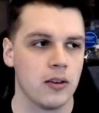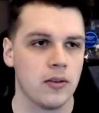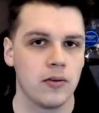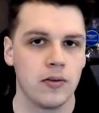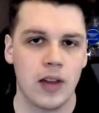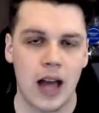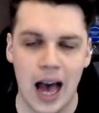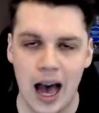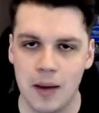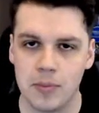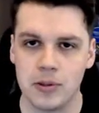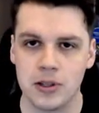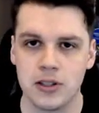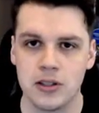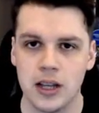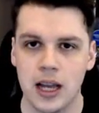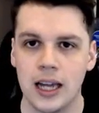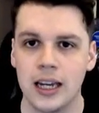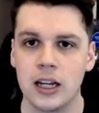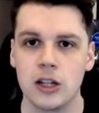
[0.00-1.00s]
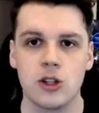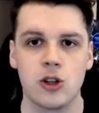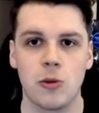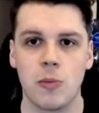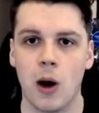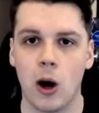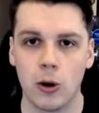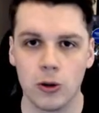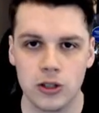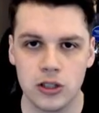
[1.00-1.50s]
That happens, and then Zouma
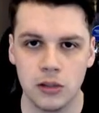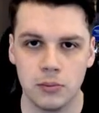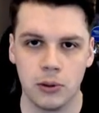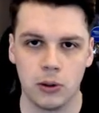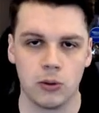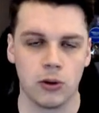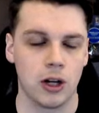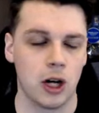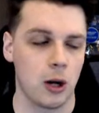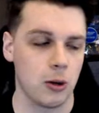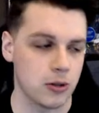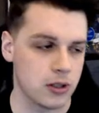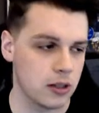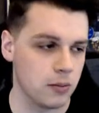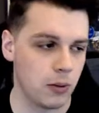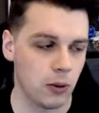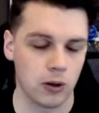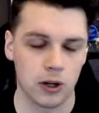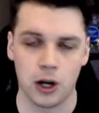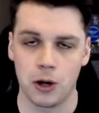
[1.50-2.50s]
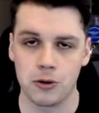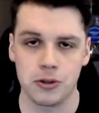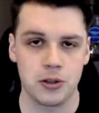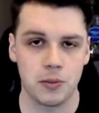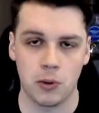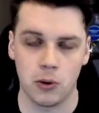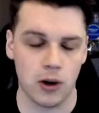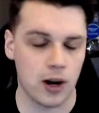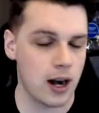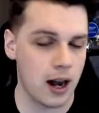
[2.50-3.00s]
holds the ball and holds the ball and holds the
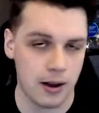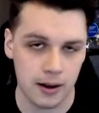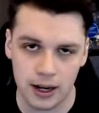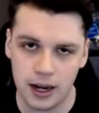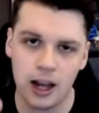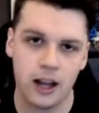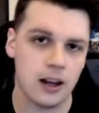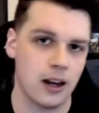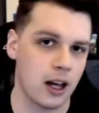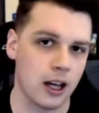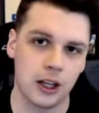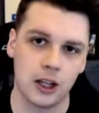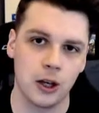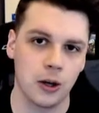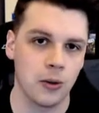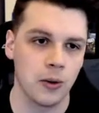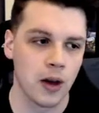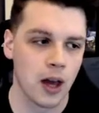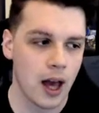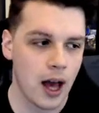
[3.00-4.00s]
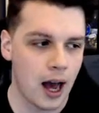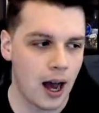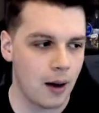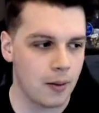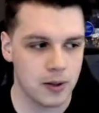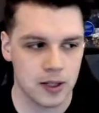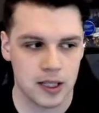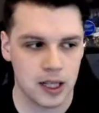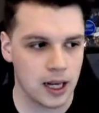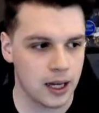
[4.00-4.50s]
ball. And like you, I
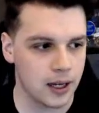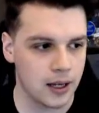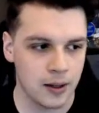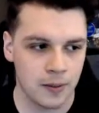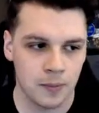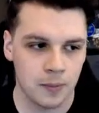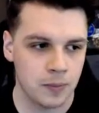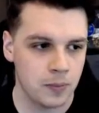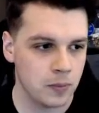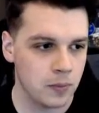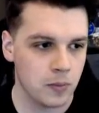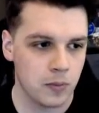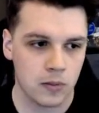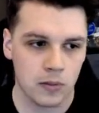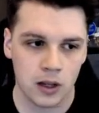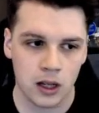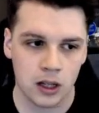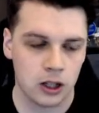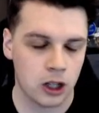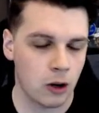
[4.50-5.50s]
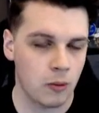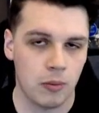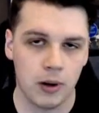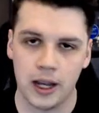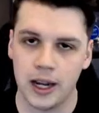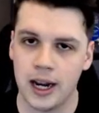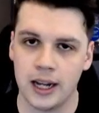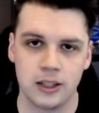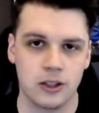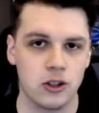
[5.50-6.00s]
was like, don't play
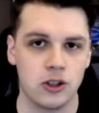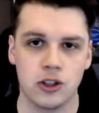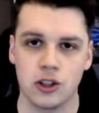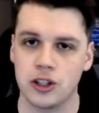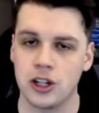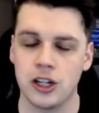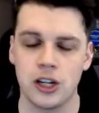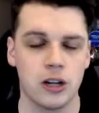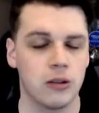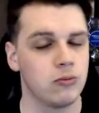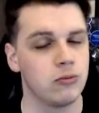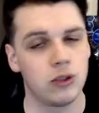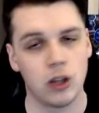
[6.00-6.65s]
that to Jorginho.